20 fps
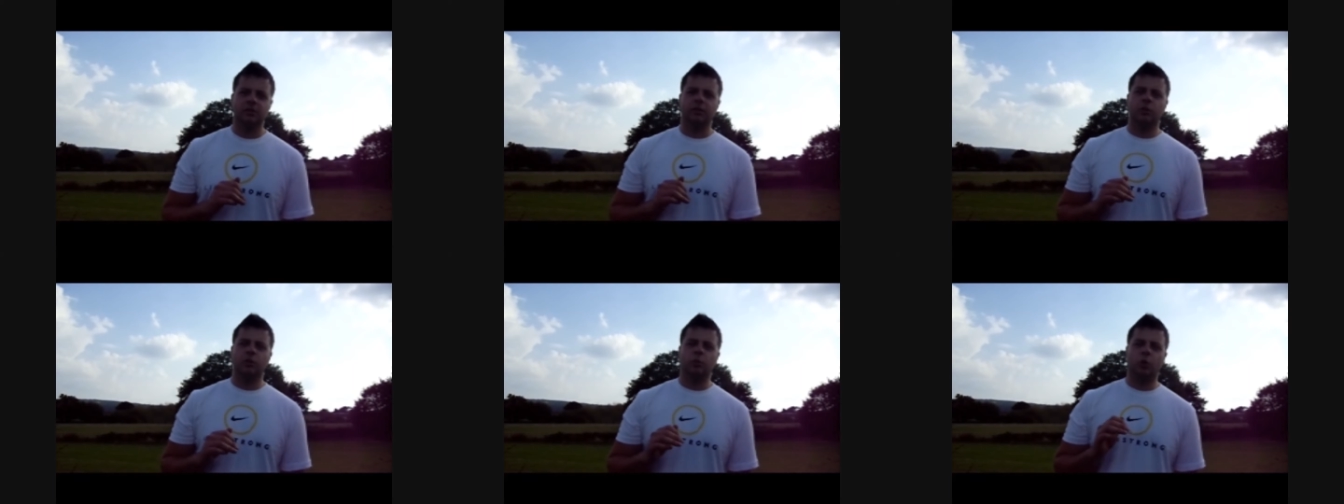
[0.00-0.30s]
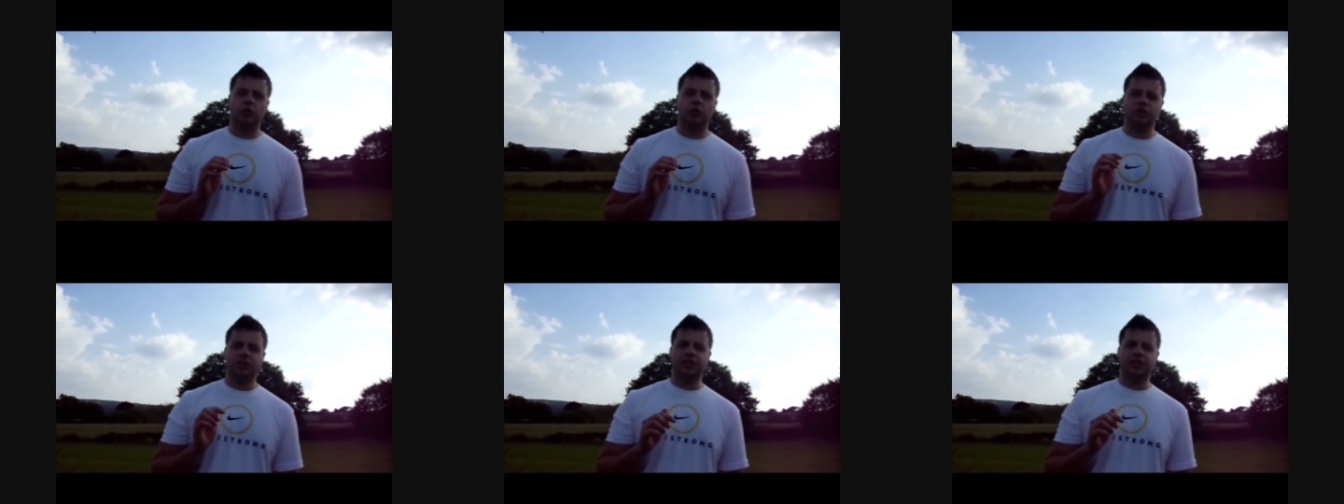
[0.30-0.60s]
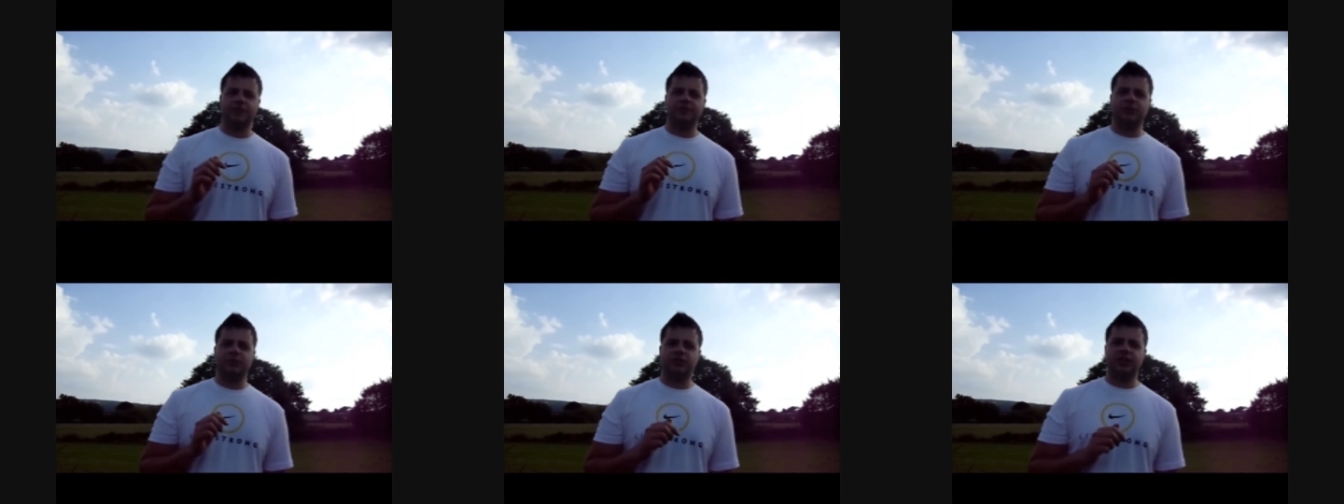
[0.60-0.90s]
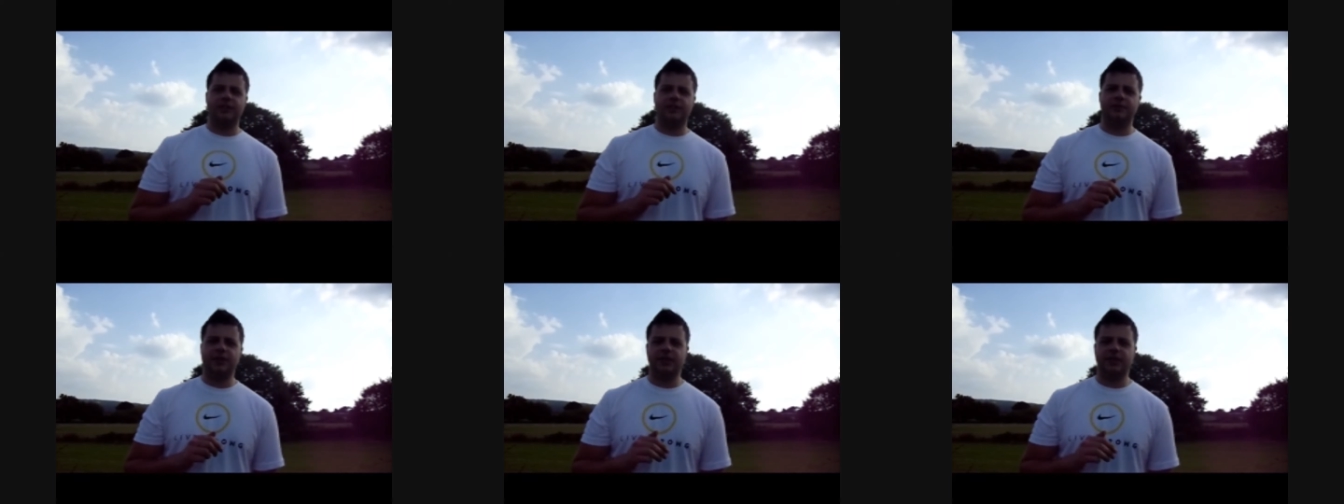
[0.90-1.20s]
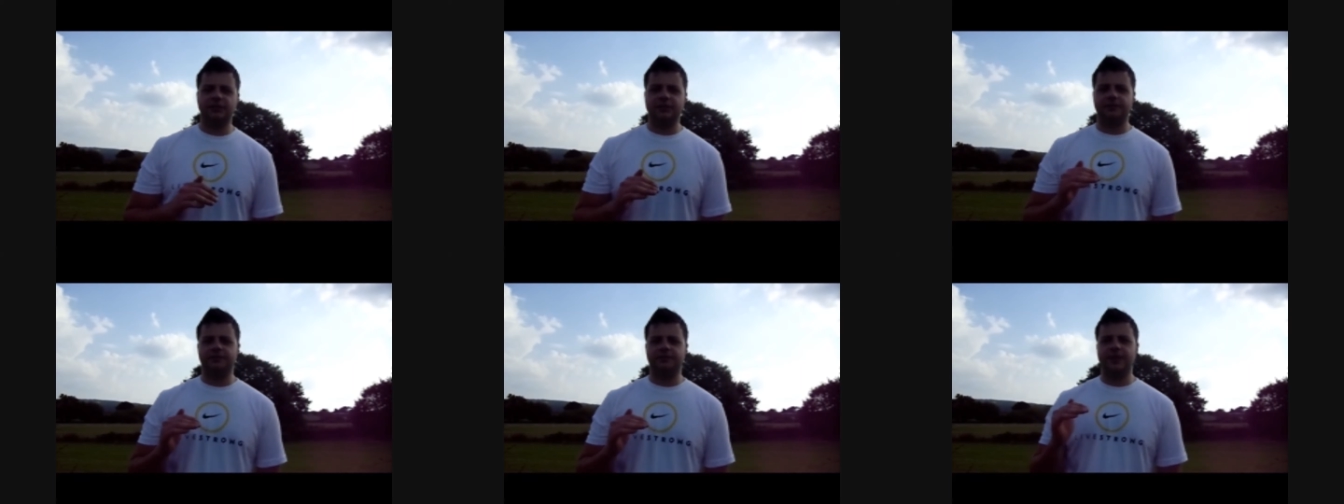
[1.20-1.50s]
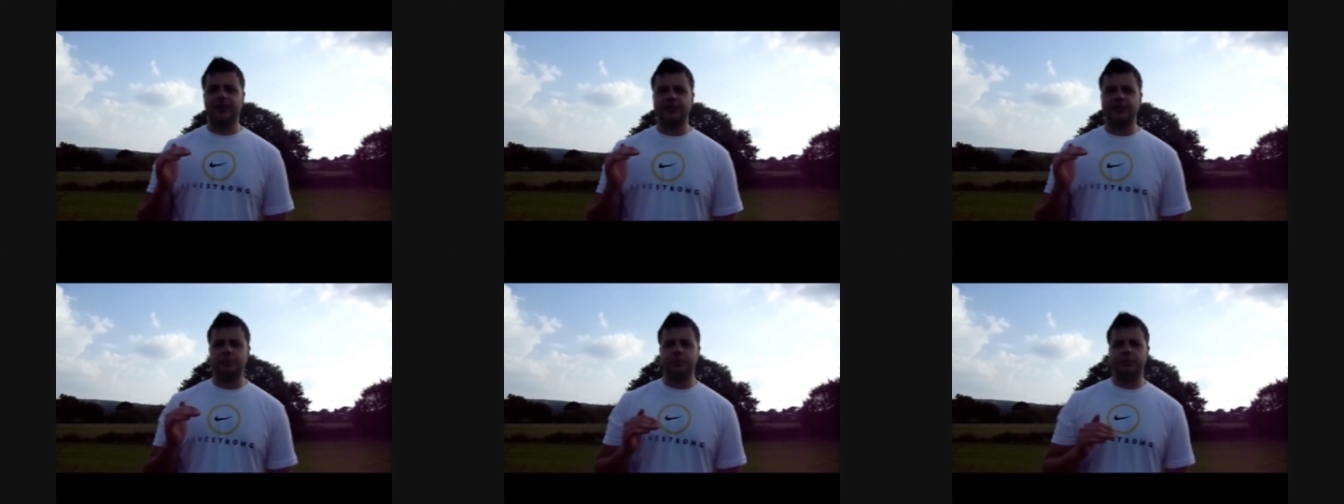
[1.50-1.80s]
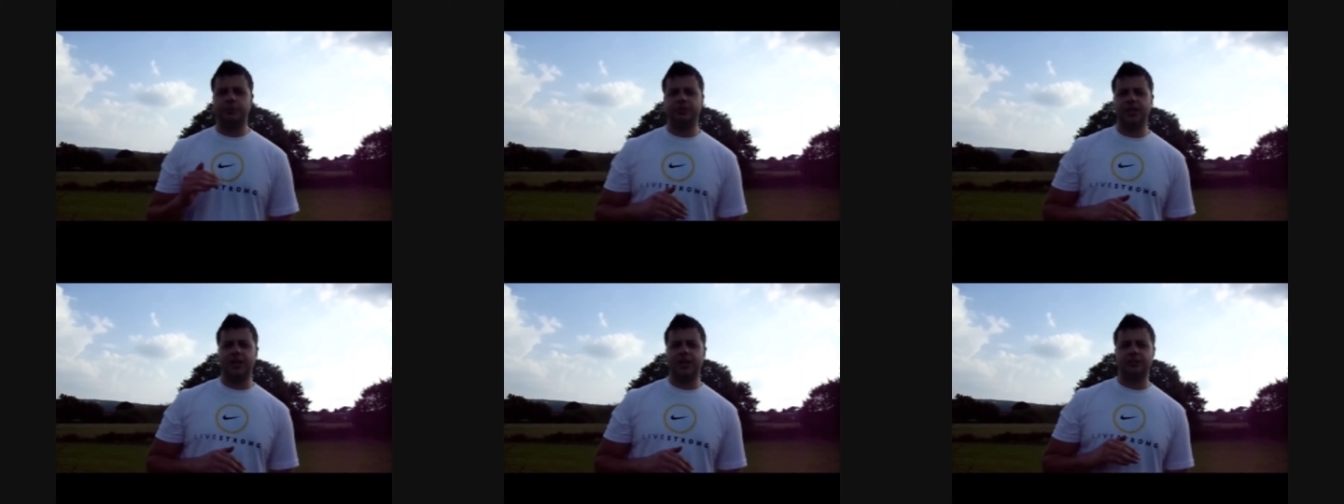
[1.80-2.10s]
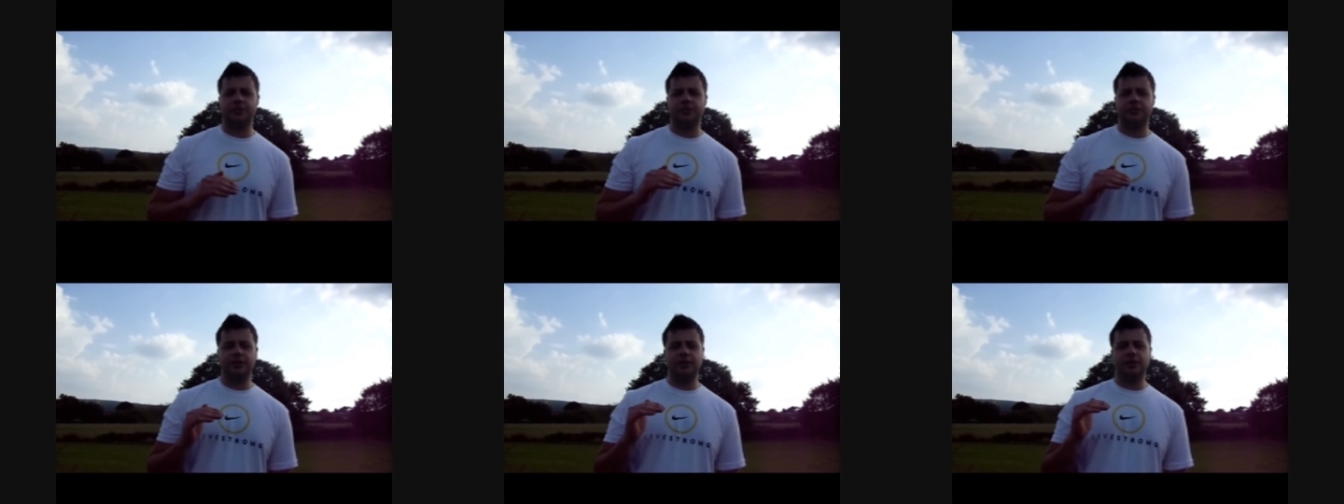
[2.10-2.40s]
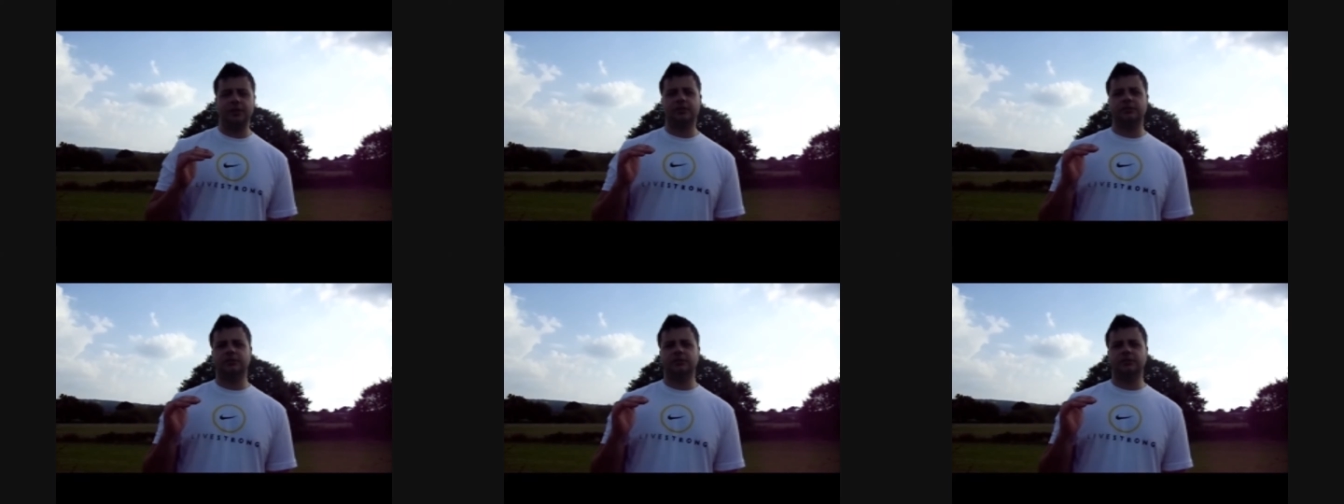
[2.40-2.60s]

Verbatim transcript: The 177 has a flatter trajectory